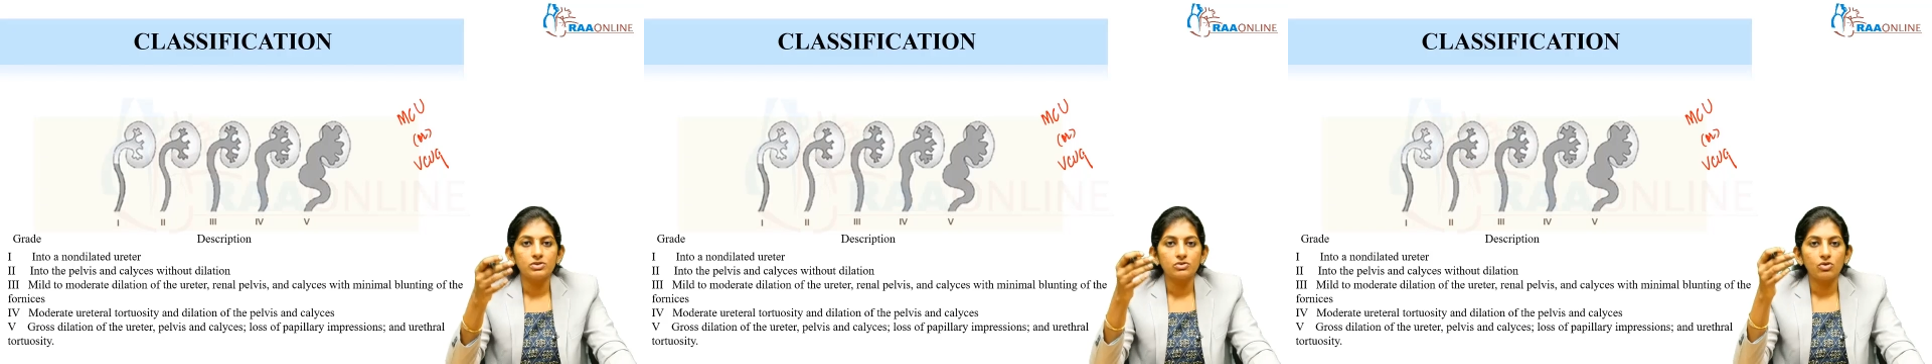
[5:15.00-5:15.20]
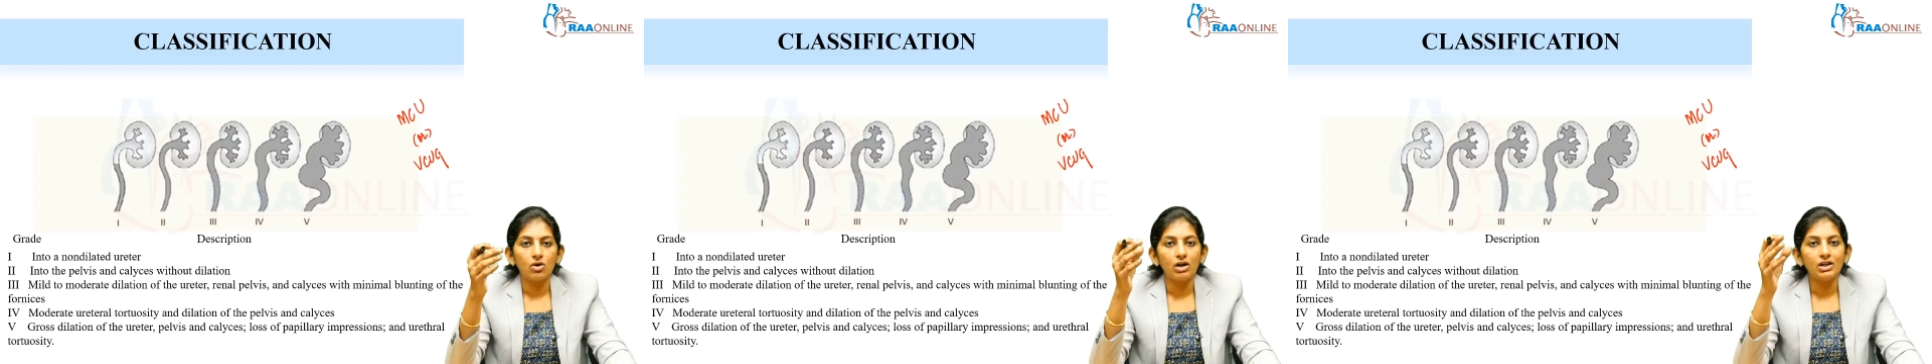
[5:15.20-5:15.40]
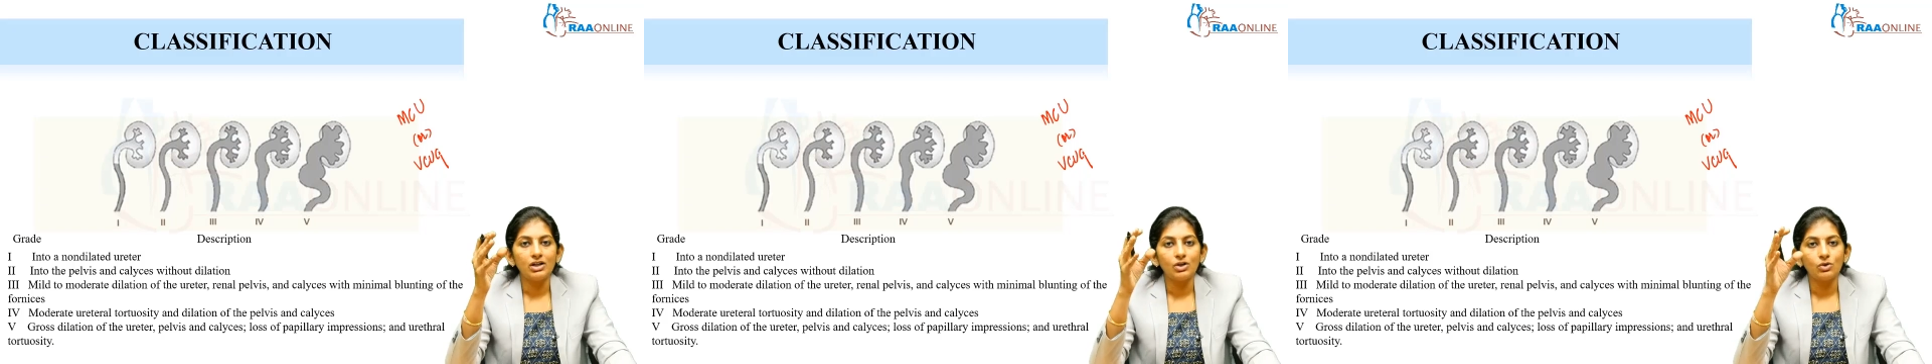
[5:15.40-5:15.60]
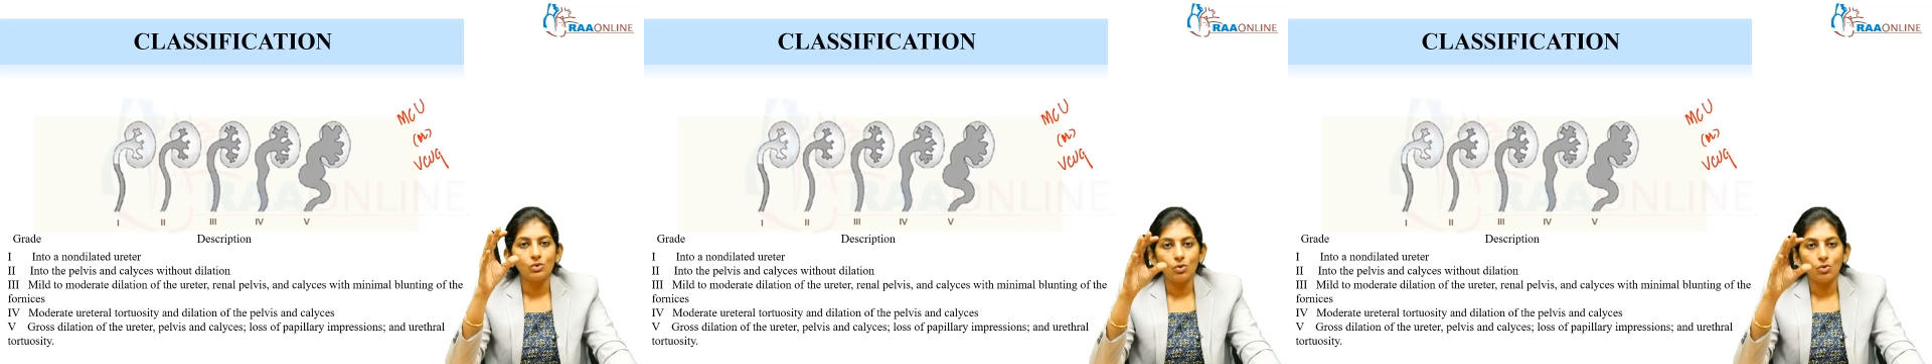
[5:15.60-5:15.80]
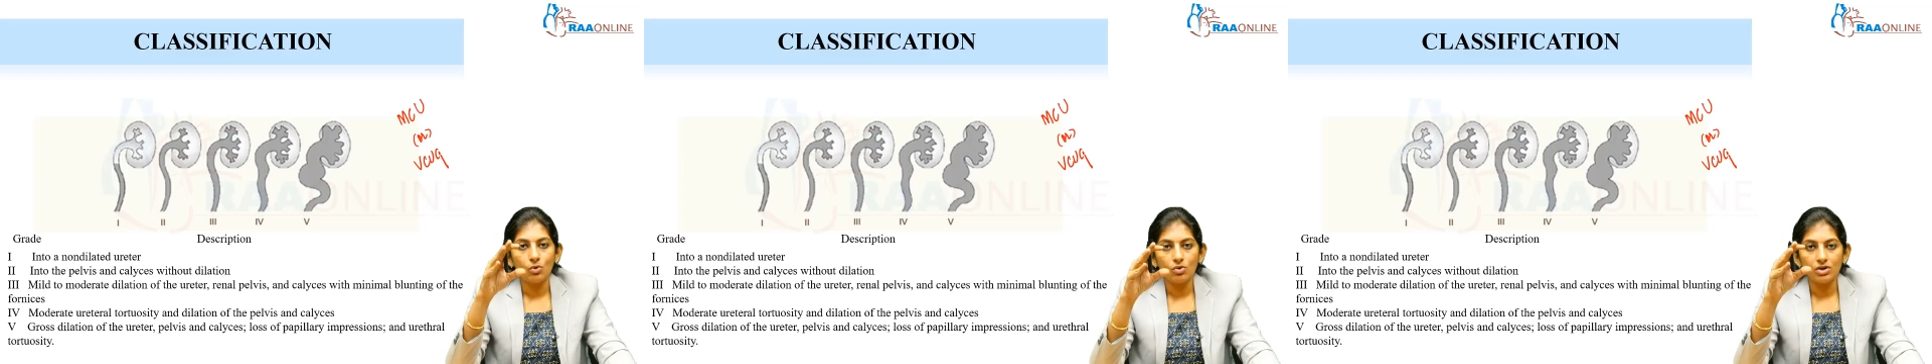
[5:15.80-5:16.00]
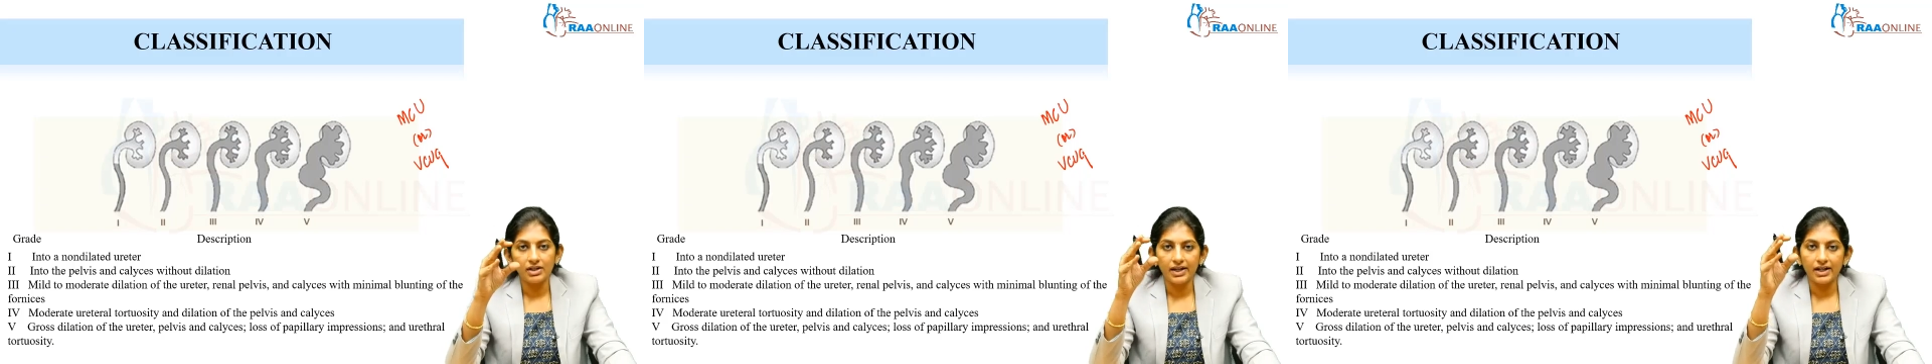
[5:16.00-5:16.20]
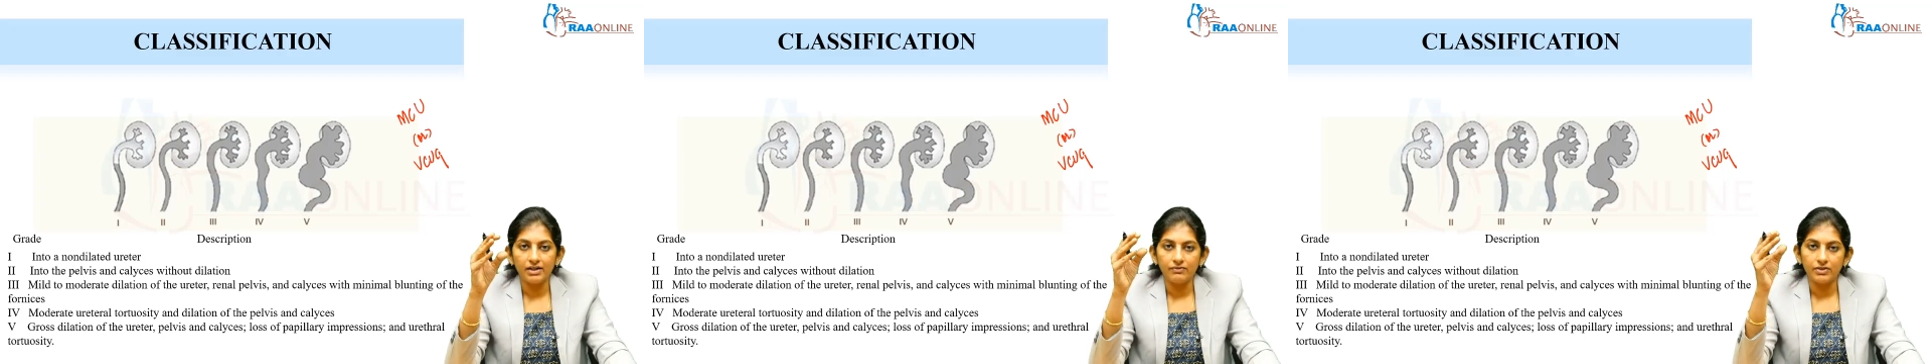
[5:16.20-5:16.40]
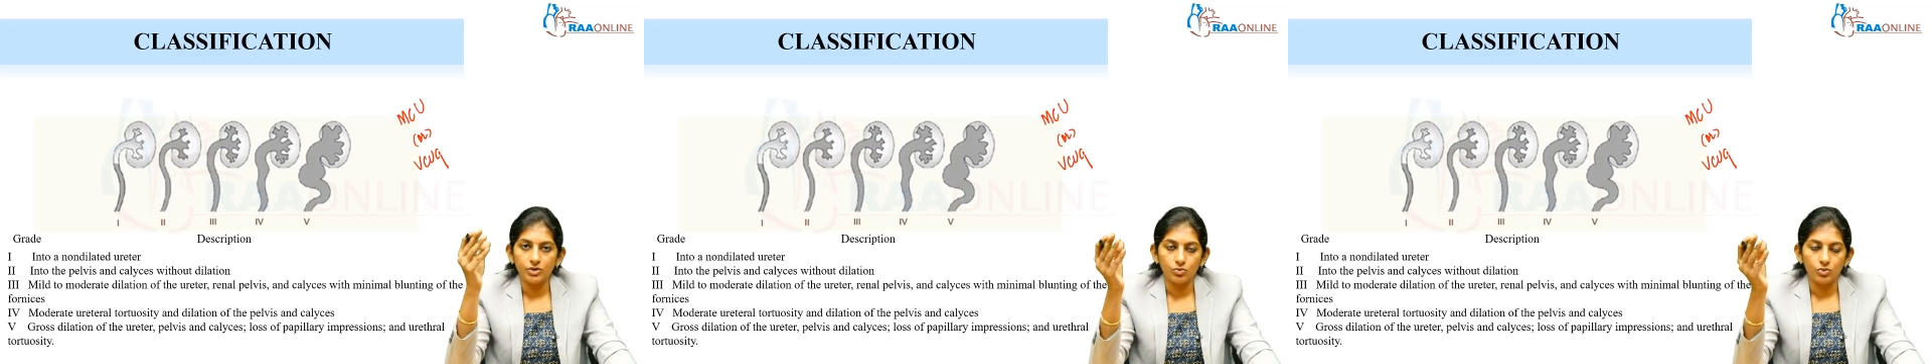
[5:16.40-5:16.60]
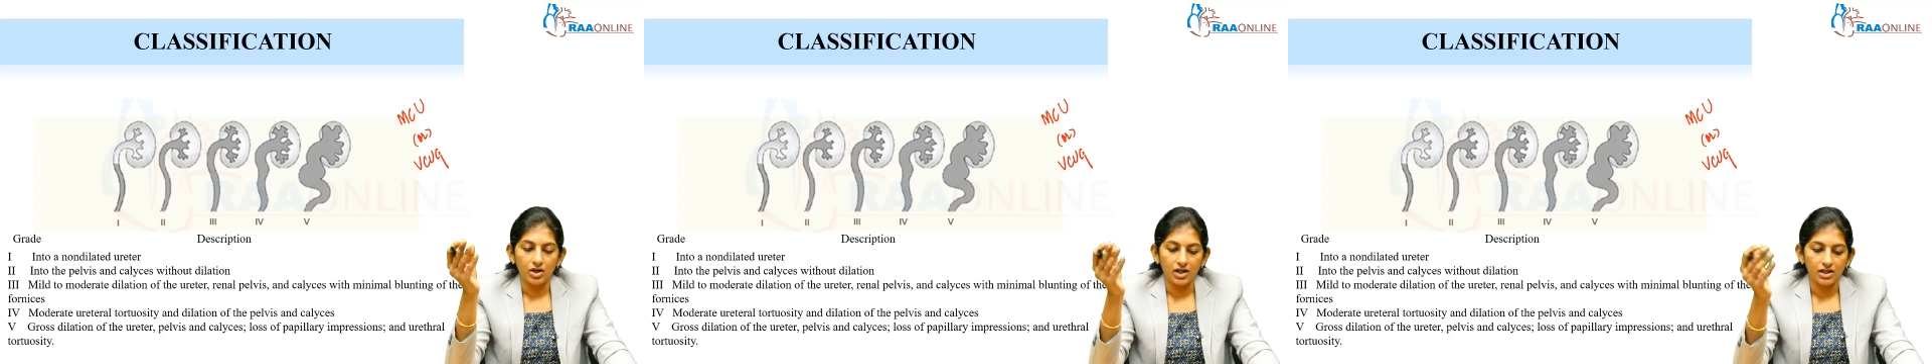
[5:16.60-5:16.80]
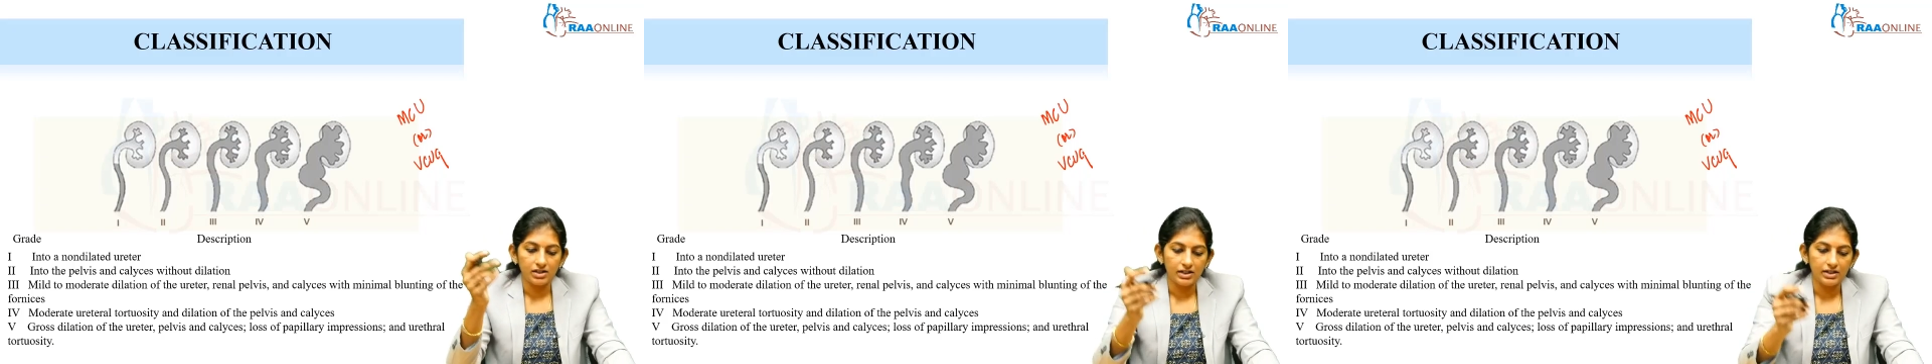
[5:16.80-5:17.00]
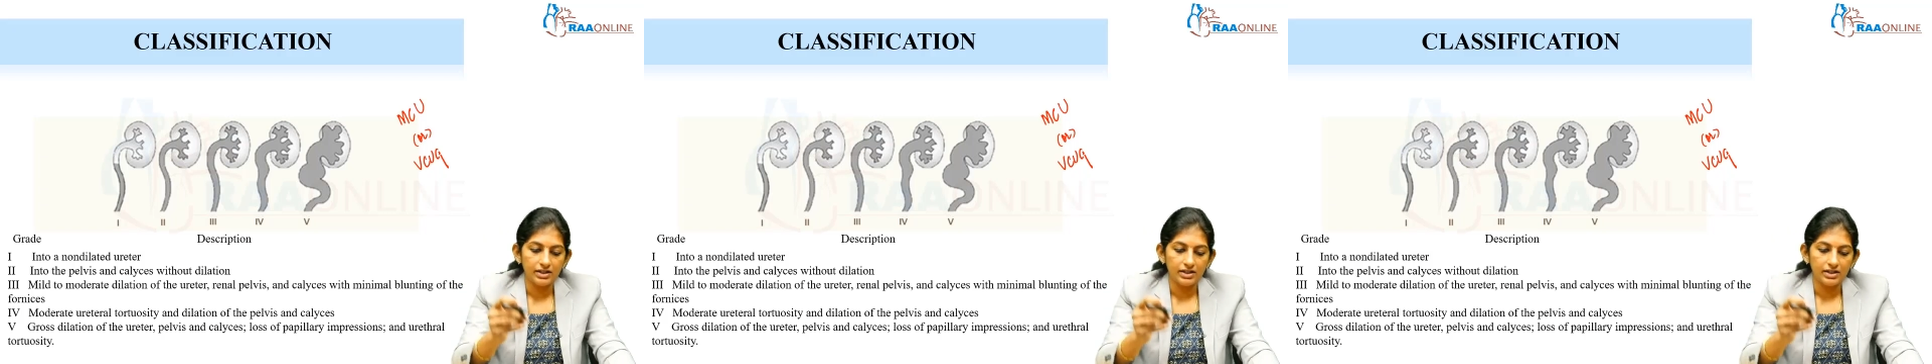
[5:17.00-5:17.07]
is called low grade V U R,